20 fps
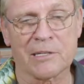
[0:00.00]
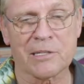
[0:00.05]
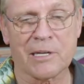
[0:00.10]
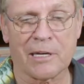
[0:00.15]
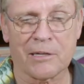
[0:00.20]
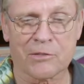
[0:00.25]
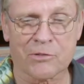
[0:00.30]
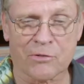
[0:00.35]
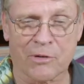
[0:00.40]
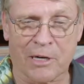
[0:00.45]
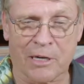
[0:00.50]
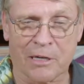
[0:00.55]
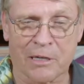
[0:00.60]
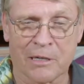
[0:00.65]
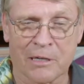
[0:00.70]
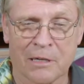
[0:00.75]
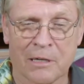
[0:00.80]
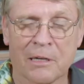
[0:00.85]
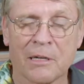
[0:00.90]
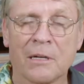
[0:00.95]
is answering.
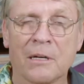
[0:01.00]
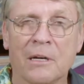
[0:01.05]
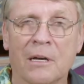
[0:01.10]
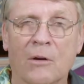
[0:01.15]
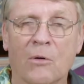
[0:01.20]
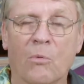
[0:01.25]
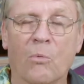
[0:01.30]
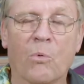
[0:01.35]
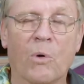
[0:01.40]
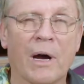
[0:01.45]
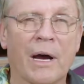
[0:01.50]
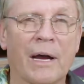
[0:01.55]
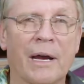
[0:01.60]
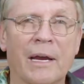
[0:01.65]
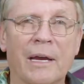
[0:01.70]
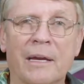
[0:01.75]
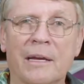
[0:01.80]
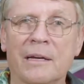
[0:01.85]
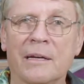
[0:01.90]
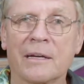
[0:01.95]

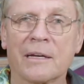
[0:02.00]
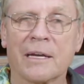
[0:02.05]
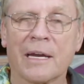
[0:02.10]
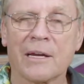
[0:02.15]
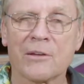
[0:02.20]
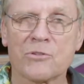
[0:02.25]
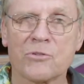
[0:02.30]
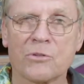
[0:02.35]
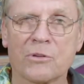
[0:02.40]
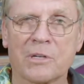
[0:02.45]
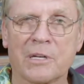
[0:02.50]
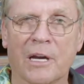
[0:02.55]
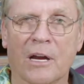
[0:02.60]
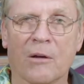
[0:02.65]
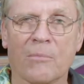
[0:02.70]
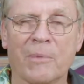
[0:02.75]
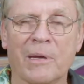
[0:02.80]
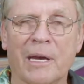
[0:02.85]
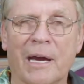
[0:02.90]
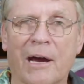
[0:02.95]
Why can't you
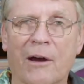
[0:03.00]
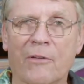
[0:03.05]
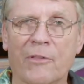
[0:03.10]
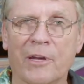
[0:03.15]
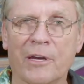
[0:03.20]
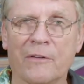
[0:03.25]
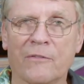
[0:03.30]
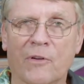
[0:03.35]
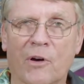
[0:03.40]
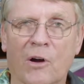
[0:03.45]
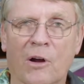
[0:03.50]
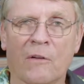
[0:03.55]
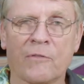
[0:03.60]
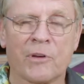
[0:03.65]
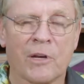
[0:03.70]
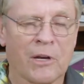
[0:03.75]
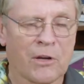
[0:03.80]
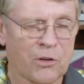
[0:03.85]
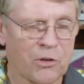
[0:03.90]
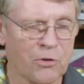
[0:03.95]
tell me how they
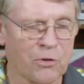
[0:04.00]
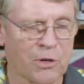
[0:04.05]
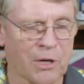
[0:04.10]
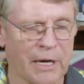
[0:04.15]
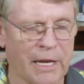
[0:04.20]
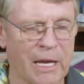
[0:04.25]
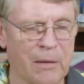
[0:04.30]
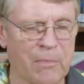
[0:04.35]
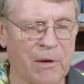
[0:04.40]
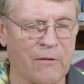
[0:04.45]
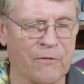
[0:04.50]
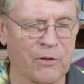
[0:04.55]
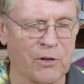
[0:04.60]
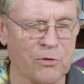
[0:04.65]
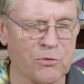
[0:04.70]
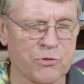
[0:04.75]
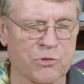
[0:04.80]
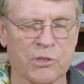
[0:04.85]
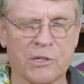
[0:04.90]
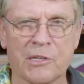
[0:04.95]
evolved? You claim
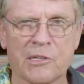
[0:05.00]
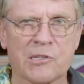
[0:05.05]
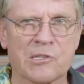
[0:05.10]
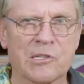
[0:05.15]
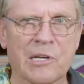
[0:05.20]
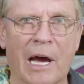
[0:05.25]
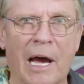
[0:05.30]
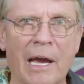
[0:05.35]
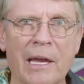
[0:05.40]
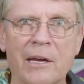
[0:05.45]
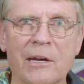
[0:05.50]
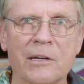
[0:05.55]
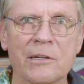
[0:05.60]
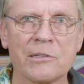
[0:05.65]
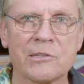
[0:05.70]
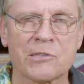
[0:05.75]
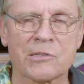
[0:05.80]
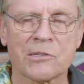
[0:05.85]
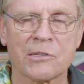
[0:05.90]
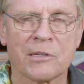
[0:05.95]
evolution is
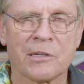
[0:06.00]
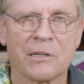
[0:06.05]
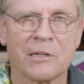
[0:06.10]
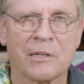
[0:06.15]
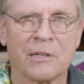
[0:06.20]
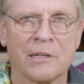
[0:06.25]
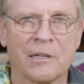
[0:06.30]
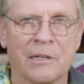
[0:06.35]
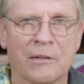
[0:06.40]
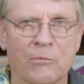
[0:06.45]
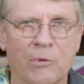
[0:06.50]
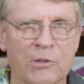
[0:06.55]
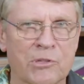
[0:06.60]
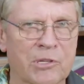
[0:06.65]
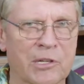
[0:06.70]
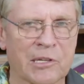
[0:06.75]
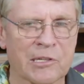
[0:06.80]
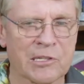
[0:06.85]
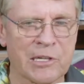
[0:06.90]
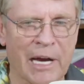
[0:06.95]
science,
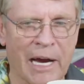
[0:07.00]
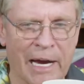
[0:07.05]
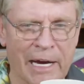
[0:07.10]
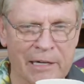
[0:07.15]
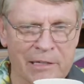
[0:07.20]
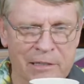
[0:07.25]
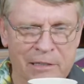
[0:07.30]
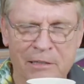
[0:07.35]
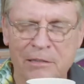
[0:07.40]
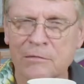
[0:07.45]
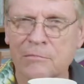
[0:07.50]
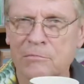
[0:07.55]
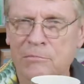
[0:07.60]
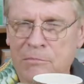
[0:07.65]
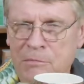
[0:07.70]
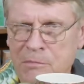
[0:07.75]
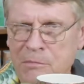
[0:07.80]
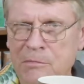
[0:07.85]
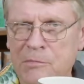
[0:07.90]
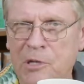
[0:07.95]
which it is not.
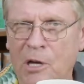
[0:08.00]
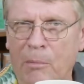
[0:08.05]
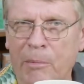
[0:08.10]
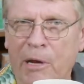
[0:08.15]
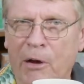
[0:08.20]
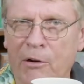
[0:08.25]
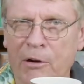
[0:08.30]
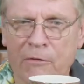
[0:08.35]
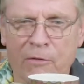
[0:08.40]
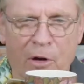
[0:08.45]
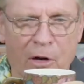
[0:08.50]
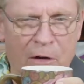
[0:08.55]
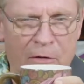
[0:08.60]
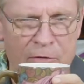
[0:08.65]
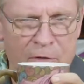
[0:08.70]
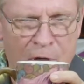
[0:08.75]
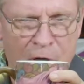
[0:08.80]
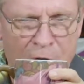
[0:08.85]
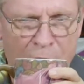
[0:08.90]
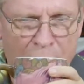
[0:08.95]
Tell me how it
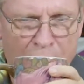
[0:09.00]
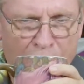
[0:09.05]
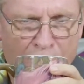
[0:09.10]
evolved.